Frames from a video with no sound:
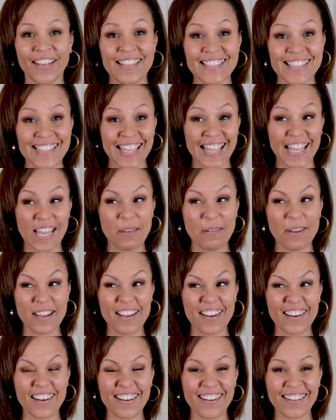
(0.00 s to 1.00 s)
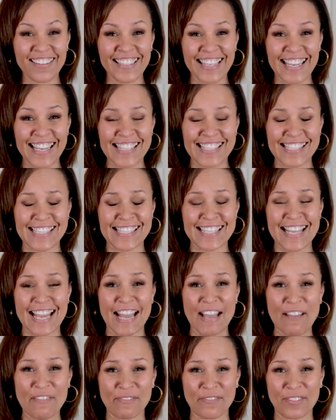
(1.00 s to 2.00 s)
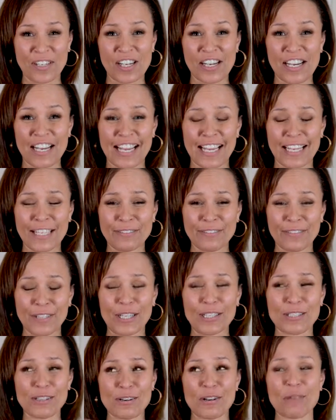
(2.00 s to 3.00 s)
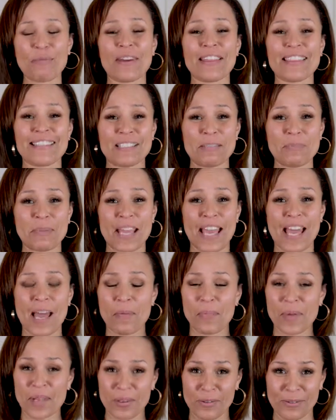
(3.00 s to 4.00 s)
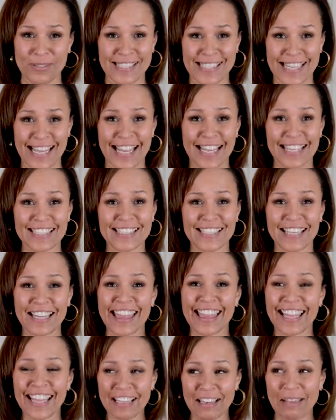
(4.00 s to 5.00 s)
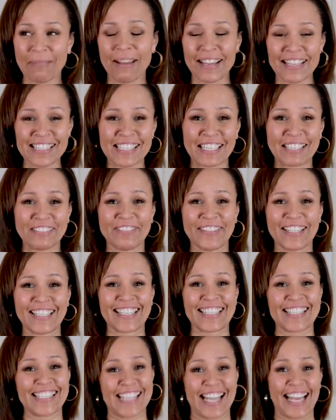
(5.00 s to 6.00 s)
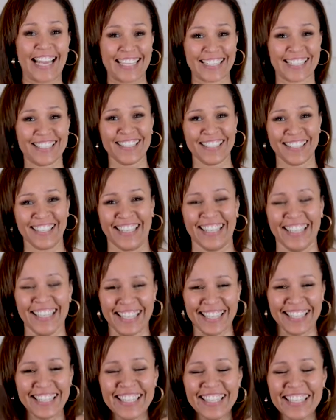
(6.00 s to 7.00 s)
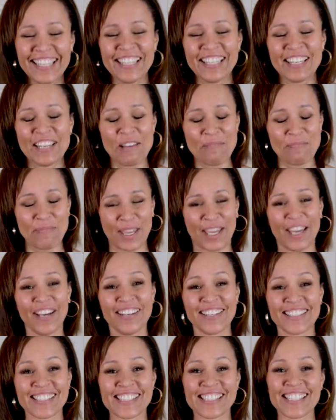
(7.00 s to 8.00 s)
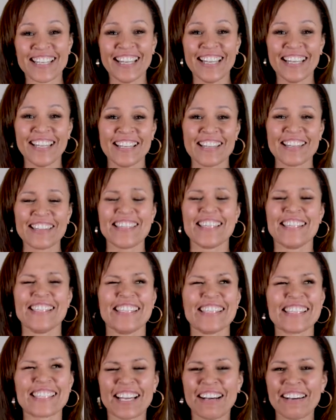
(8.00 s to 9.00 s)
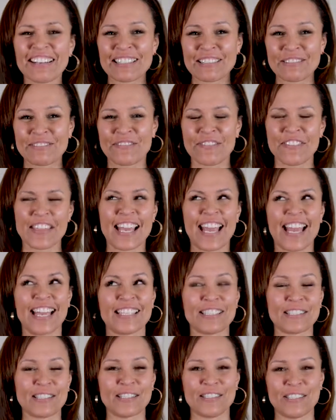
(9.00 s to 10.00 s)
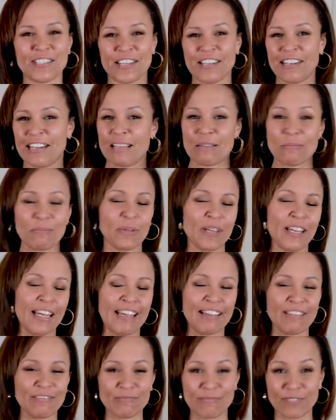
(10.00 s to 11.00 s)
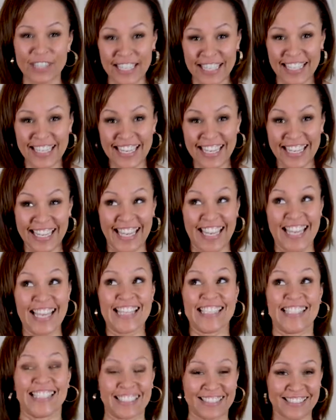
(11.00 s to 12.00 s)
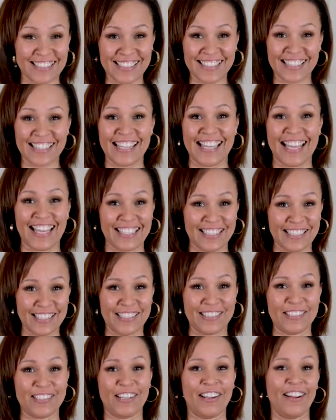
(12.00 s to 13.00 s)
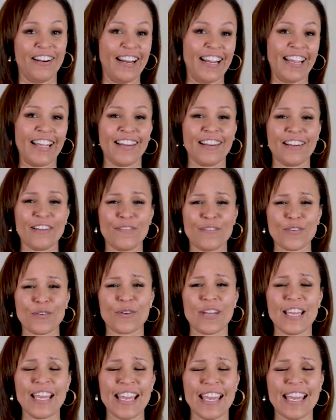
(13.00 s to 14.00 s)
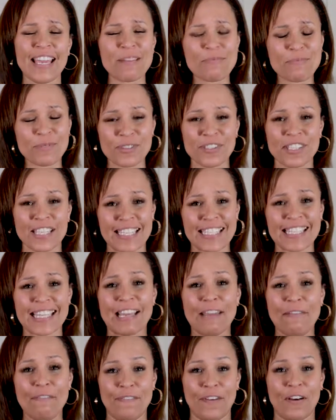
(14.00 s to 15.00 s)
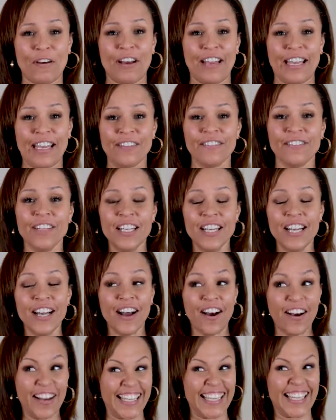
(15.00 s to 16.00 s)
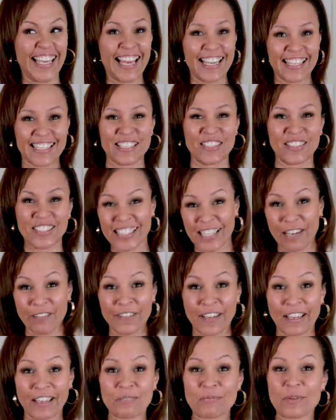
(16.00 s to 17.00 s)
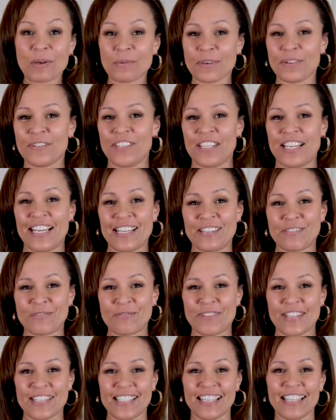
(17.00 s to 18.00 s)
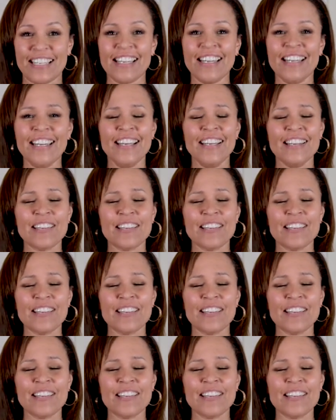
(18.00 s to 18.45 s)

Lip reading: So here we are, it's day 5. I don't know whether to be happy or sad. I think I'm actually feeling sad because this is kind of the end of the journey, but it really isn't the end of the journey. If you're here watching day 5, I guess you're loving what we've shared already.